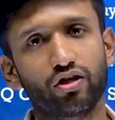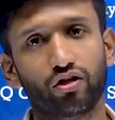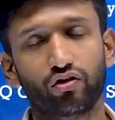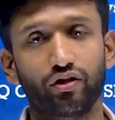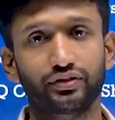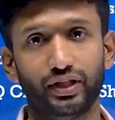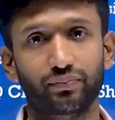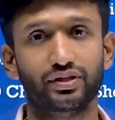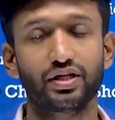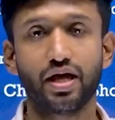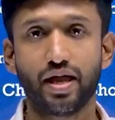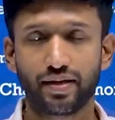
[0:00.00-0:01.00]
concepts.
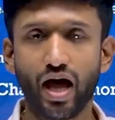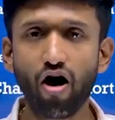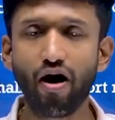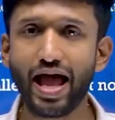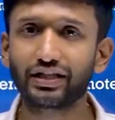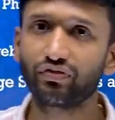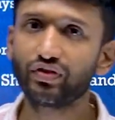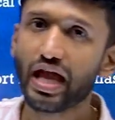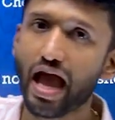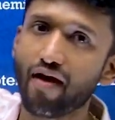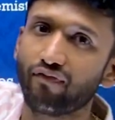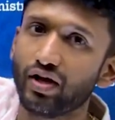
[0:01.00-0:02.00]
Now, as we
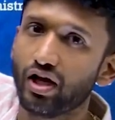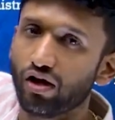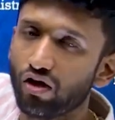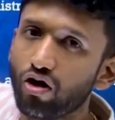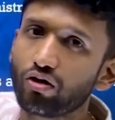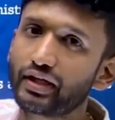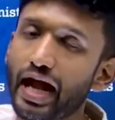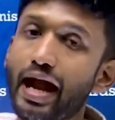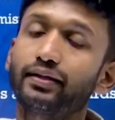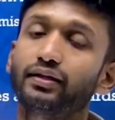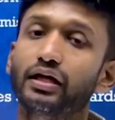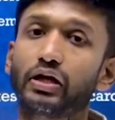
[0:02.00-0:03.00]
have looked at
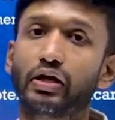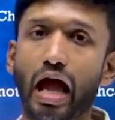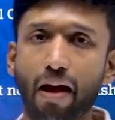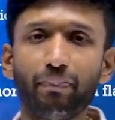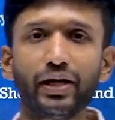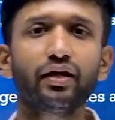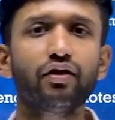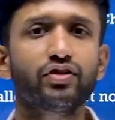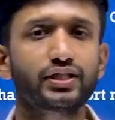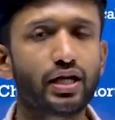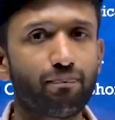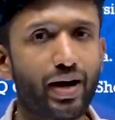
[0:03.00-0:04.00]
the rapid
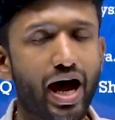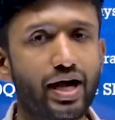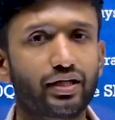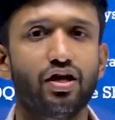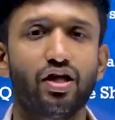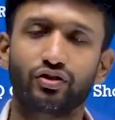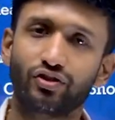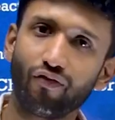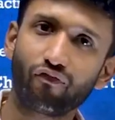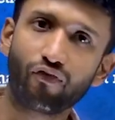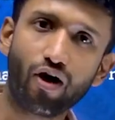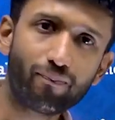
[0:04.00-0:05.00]
revision part, so
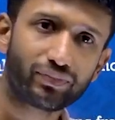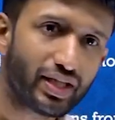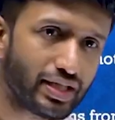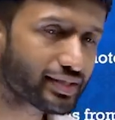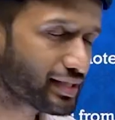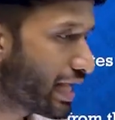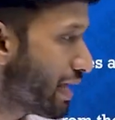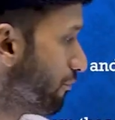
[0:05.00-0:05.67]
from this name